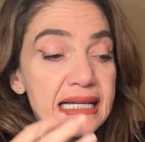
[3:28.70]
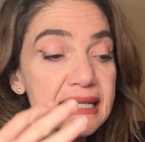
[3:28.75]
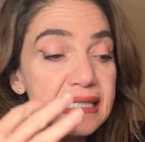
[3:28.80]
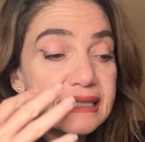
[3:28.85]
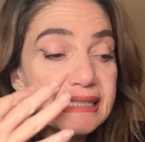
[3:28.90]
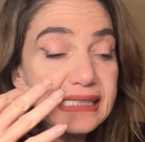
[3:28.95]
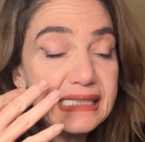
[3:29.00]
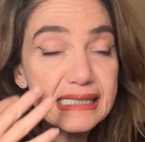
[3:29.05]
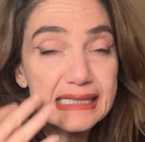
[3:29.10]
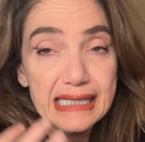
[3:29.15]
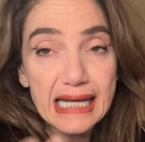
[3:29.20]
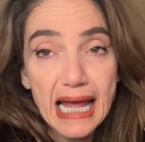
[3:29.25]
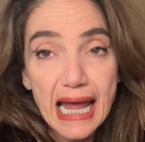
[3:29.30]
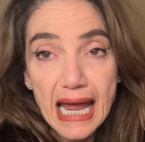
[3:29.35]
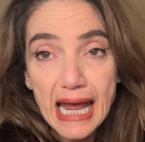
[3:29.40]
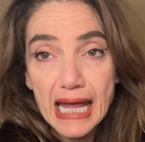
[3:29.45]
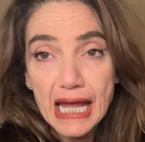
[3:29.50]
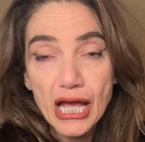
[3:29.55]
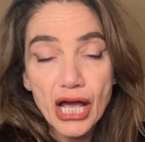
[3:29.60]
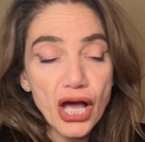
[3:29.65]

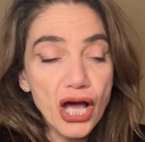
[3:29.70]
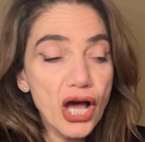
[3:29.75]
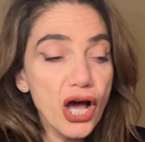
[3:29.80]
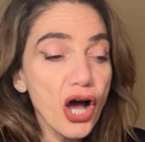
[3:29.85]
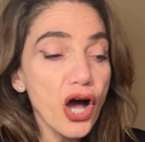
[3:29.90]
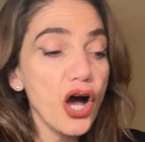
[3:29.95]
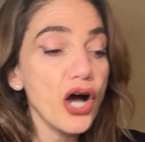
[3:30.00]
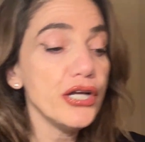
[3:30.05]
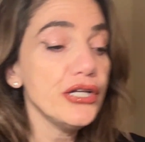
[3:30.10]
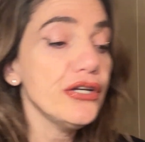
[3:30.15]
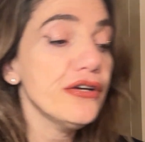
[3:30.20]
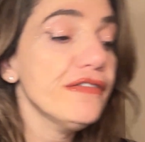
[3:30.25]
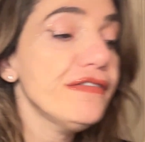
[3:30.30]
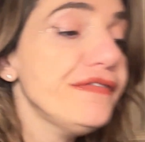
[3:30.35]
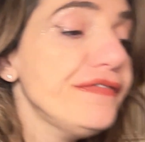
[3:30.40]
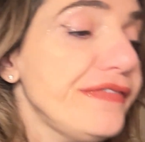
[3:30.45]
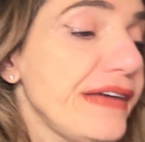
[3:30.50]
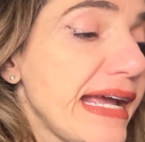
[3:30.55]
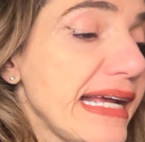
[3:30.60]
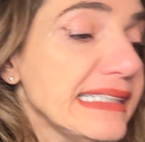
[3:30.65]
stay on your
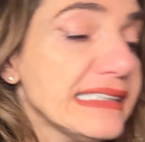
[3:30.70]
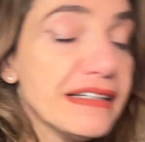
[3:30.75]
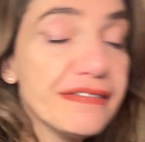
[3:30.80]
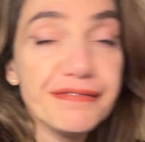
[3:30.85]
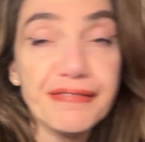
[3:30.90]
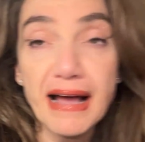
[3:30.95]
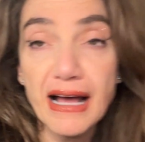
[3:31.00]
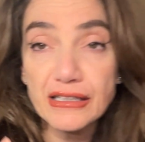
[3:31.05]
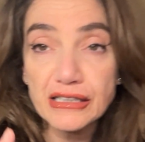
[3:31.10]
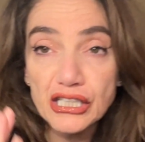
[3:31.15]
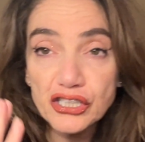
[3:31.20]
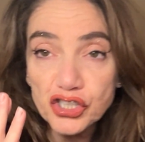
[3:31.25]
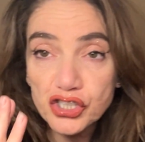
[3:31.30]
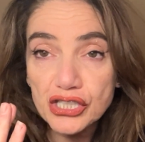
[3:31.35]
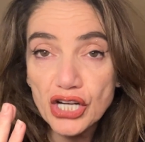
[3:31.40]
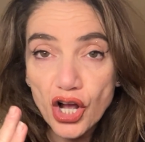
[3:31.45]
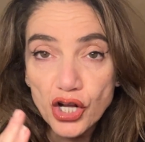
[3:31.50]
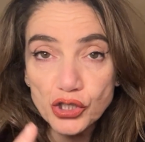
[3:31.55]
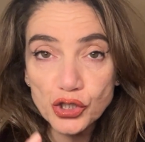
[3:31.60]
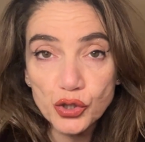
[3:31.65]
face. The
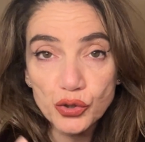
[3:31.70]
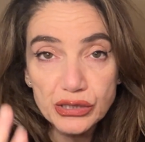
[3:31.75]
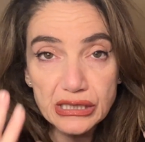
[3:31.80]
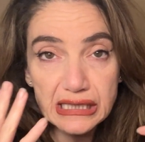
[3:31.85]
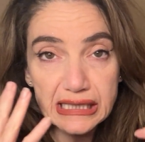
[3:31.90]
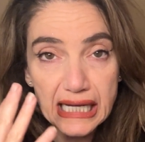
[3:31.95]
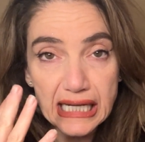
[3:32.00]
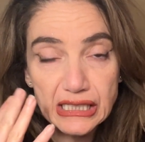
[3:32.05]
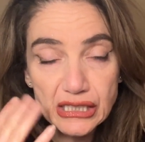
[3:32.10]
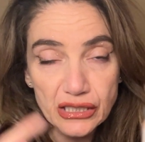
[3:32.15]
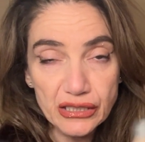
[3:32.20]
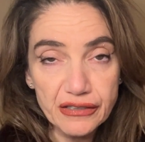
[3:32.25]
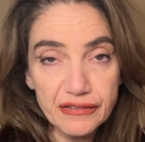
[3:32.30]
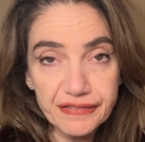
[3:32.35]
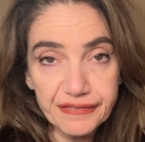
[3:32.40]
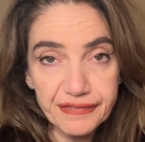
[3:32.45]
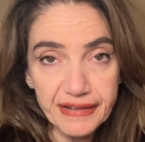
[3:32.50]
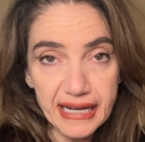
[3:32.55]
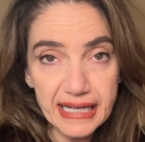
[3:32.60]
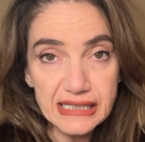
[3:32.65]
foundation also stays on your
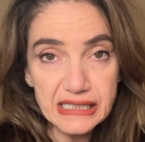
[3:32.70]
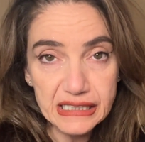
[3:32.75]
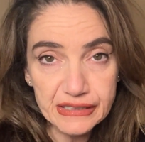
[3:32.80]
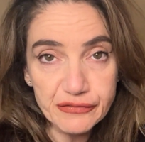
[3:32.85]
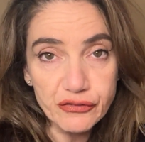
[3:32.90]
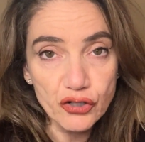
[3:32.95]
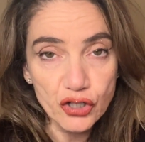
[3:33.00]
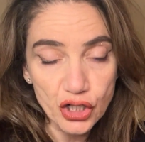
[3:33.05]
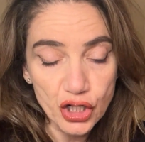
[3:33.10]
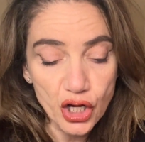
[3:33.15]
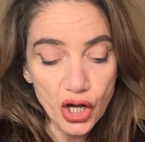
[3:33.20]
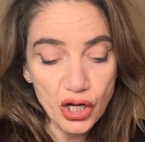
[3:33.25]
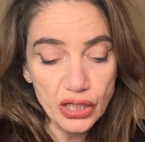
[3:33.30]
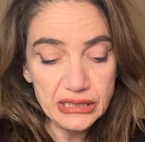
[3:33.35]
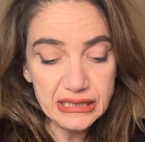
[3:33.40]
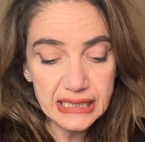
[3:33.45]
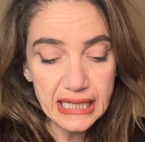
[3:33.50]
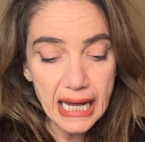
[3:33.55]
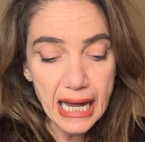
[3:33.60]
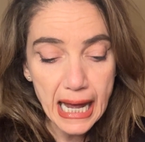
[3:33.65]
face for a
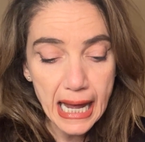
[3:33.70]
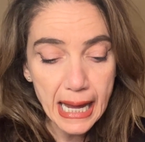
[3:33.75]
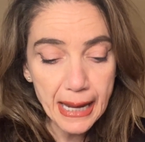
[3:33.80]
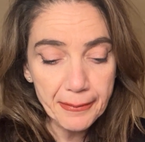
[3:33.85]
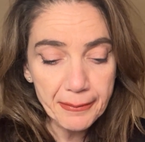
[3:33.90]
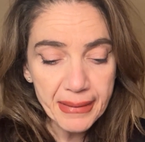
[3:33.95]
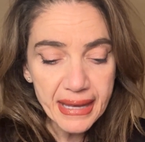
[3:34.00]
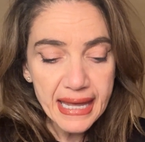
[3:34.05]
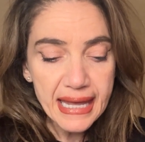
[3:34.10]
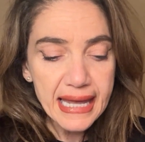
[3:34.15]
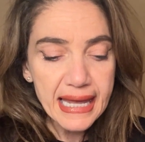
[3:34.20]
long time.